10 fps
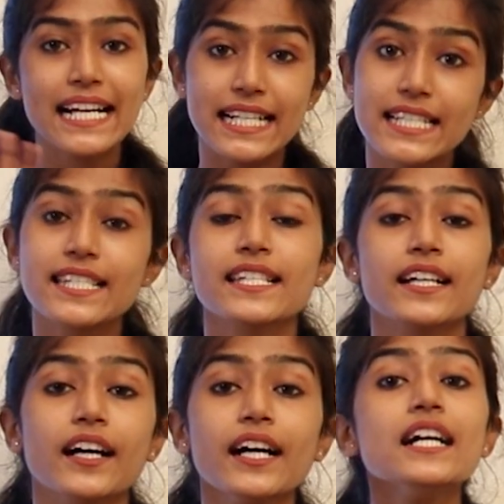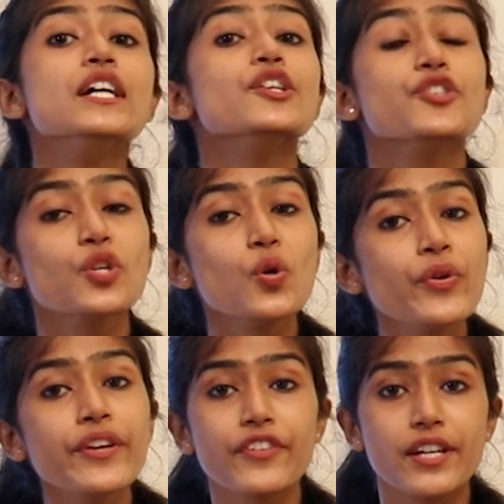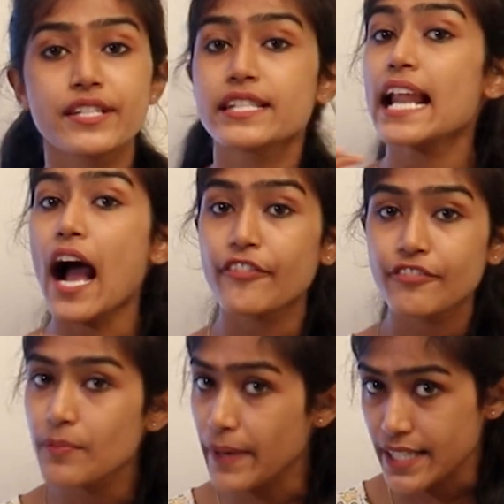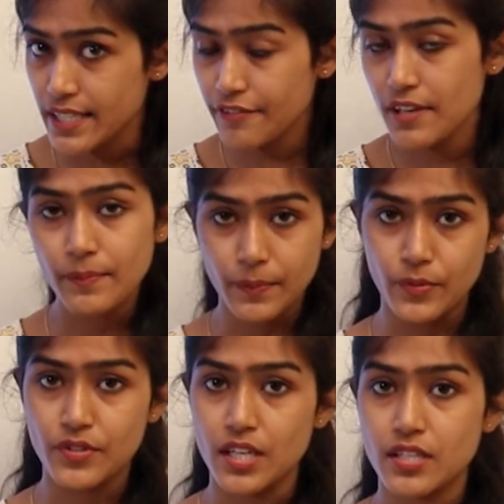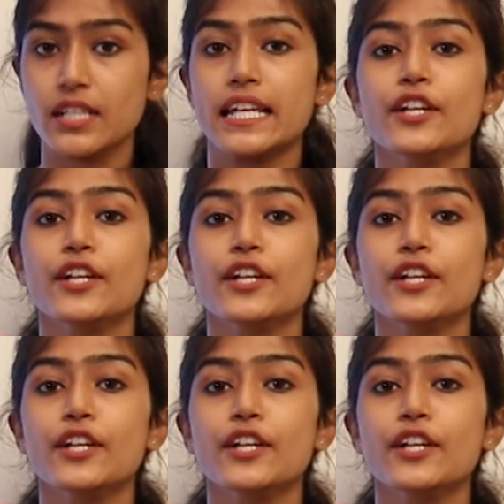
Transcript: is a universal affirmative preposition.